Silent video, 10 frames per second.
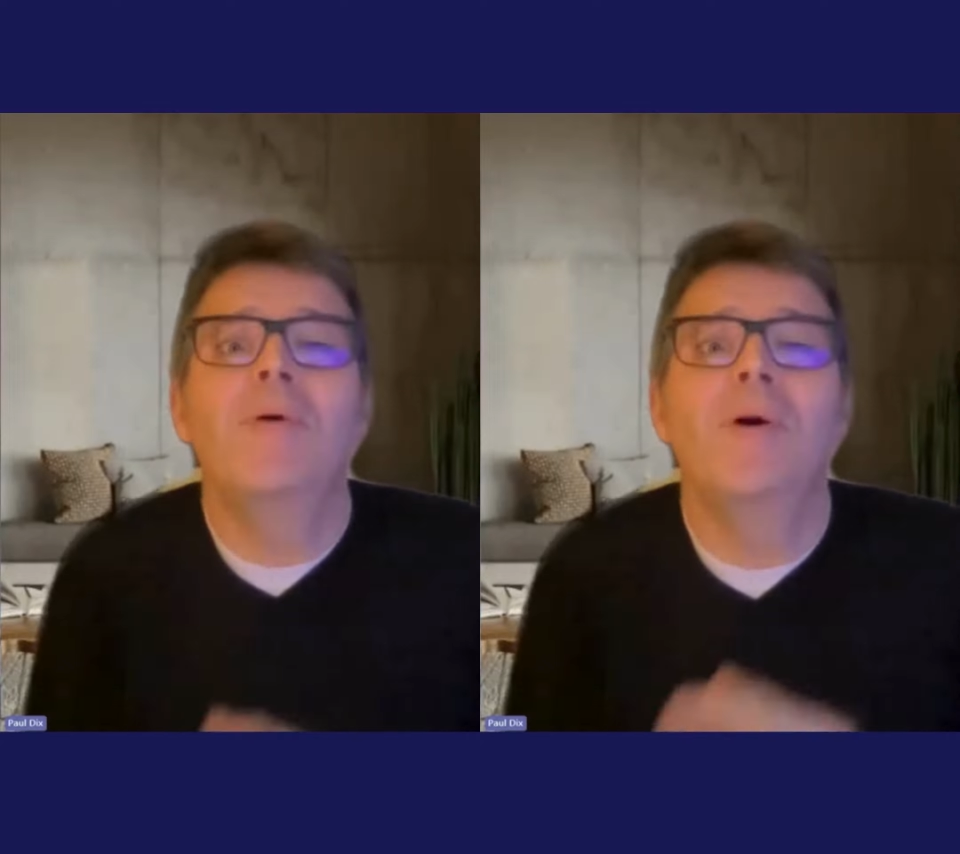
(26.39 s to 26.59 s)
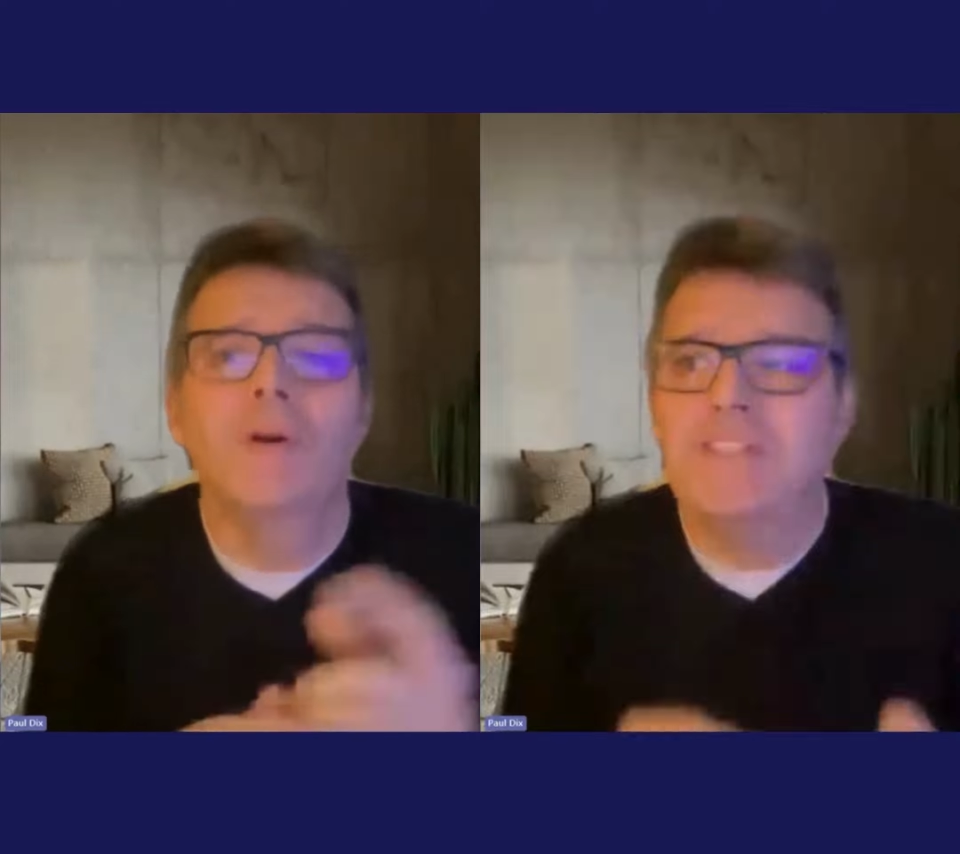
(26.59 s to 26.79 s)

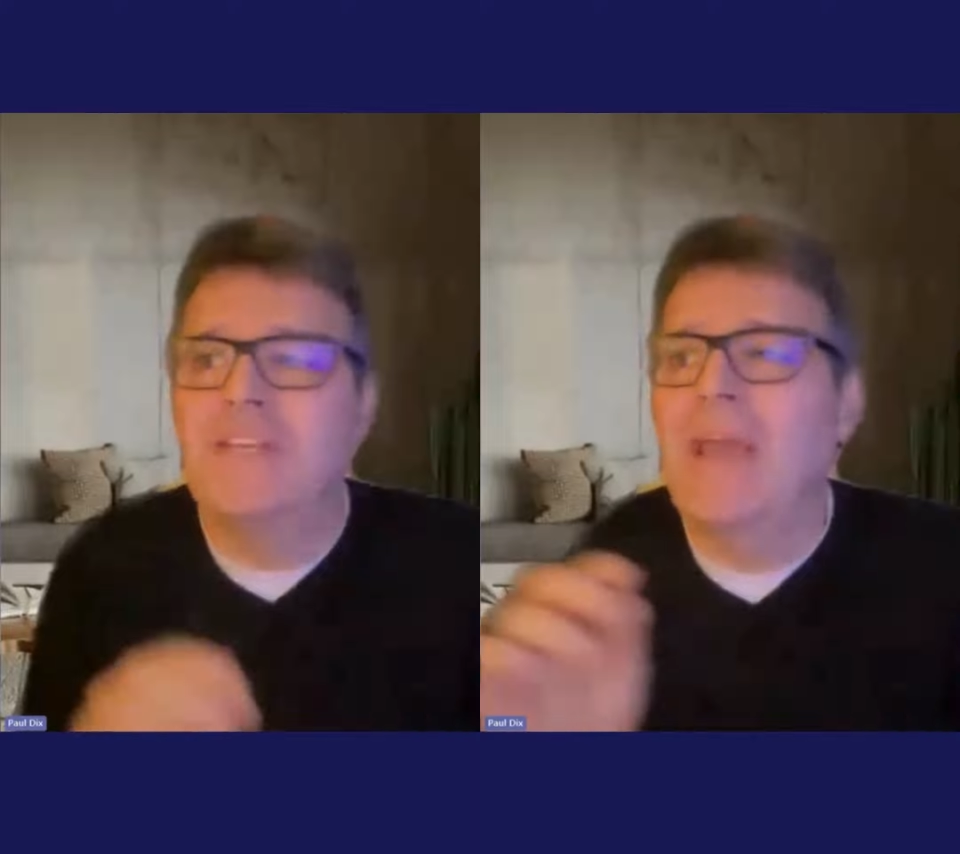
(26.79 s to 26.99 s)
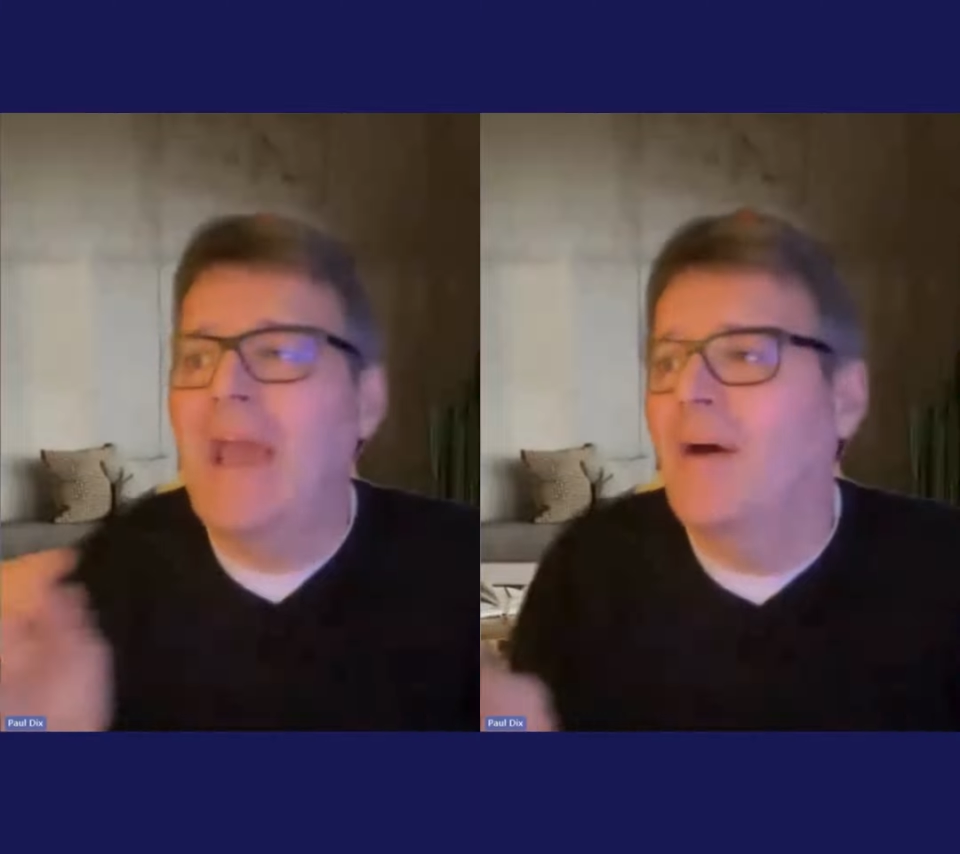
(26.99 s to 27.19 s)

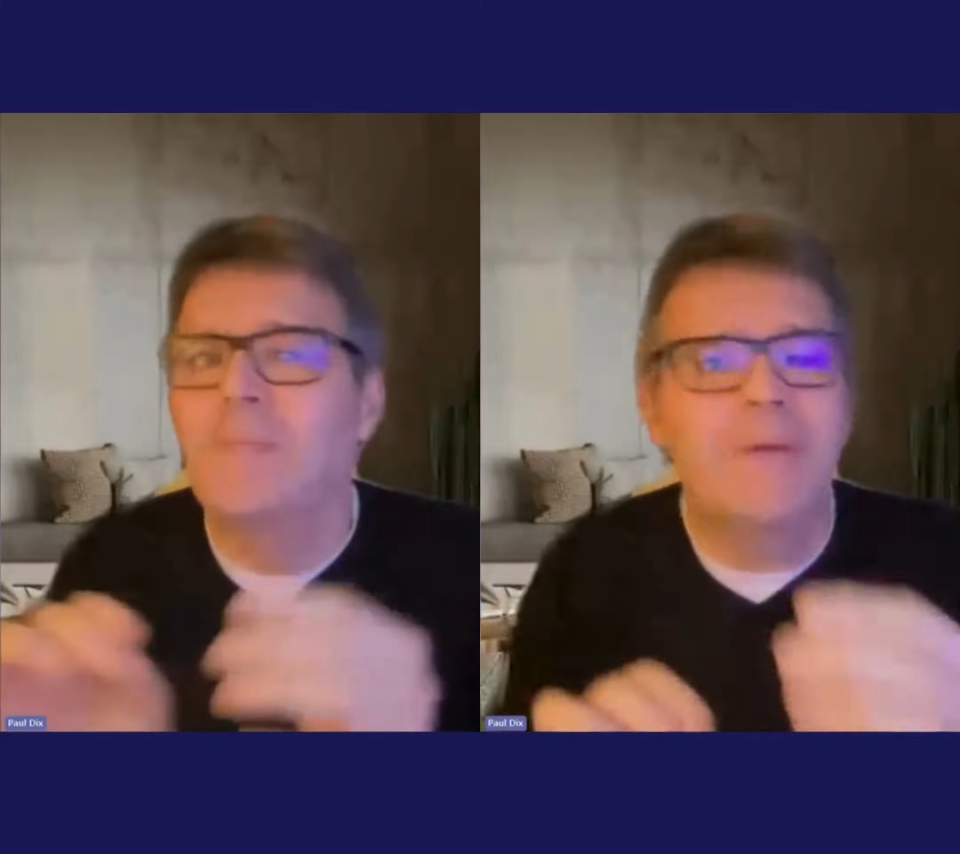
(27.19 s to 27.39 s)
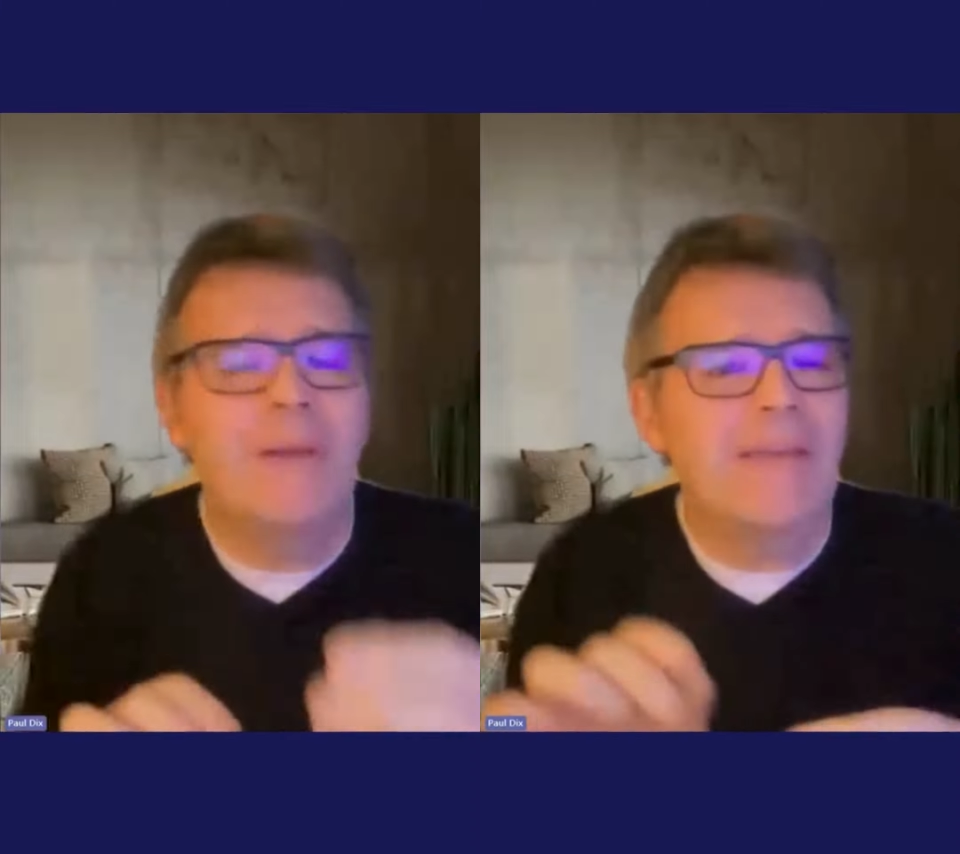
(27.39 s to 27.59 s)
pointing out
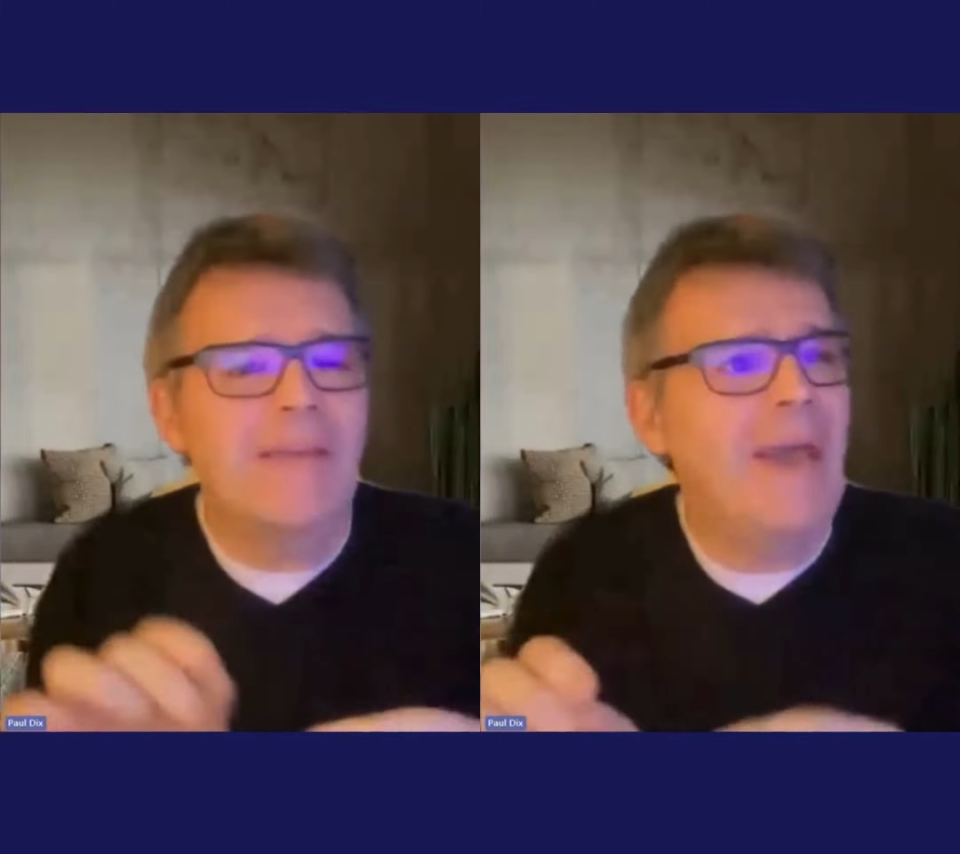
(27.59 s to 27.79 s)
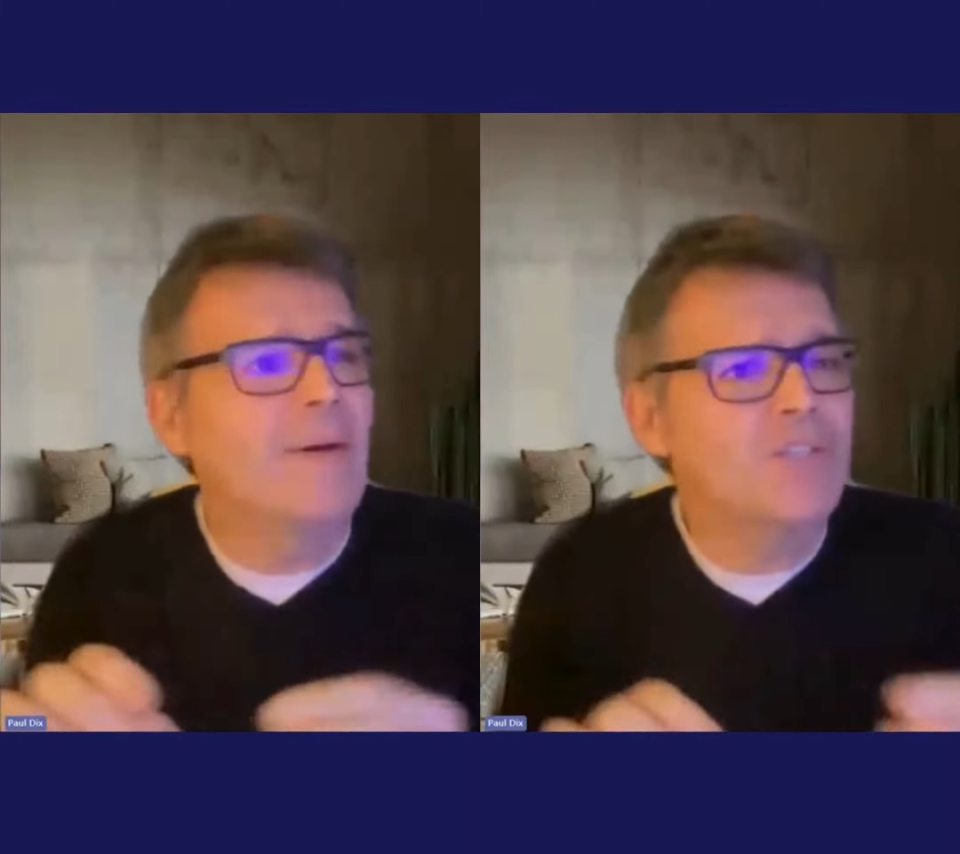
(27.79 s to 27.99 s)
and
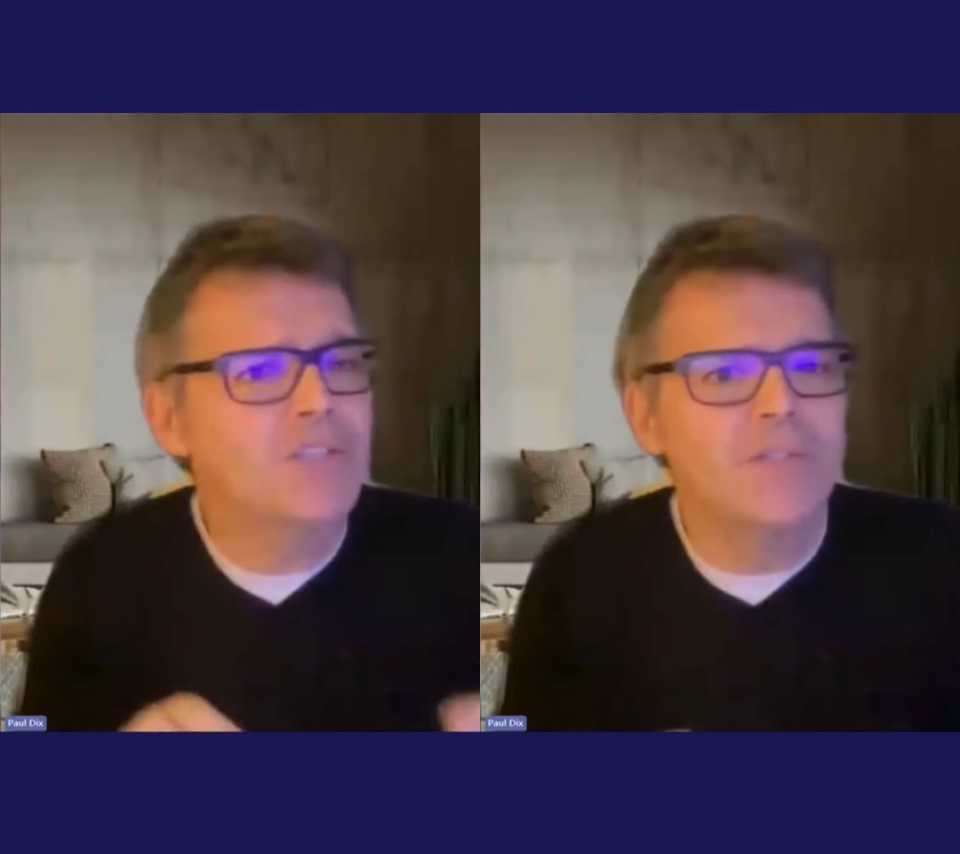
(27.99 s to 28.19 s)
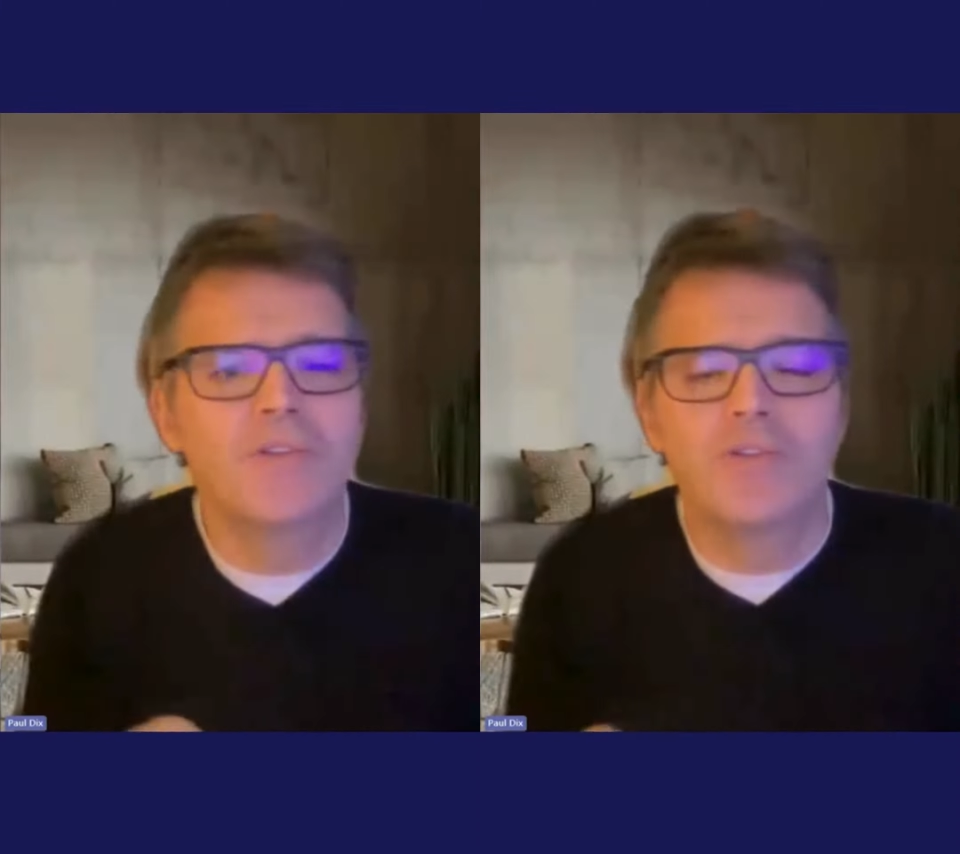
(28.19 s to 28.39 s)
picking out
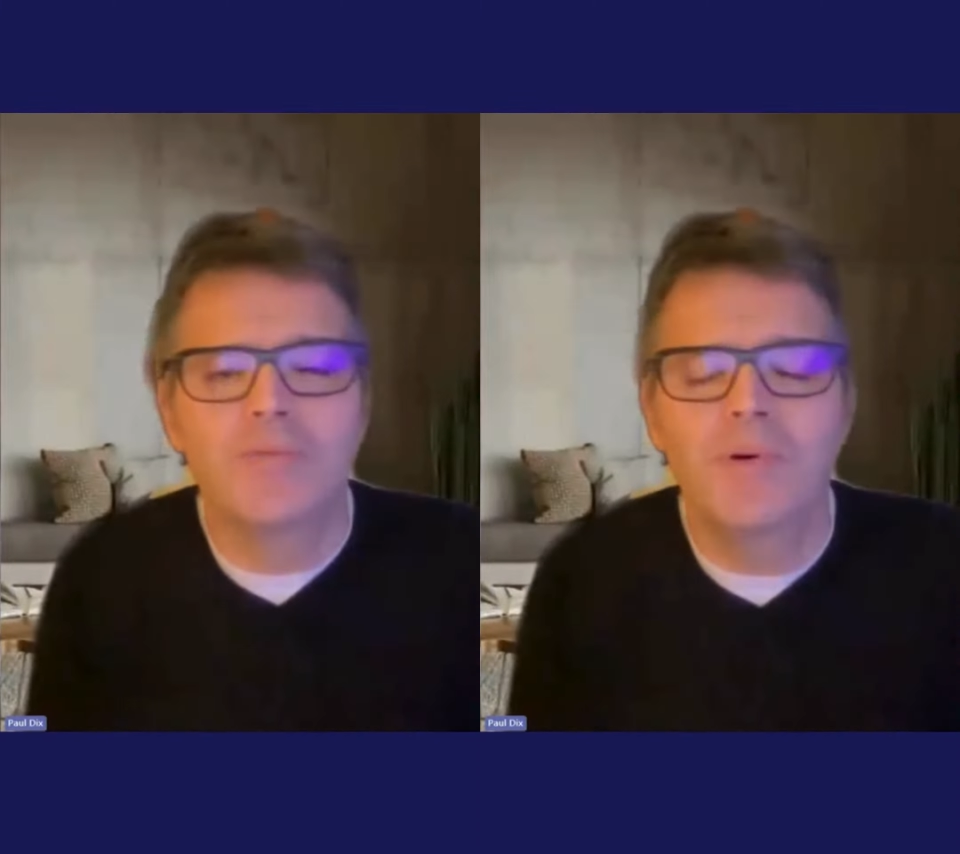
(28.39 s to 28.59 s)
children's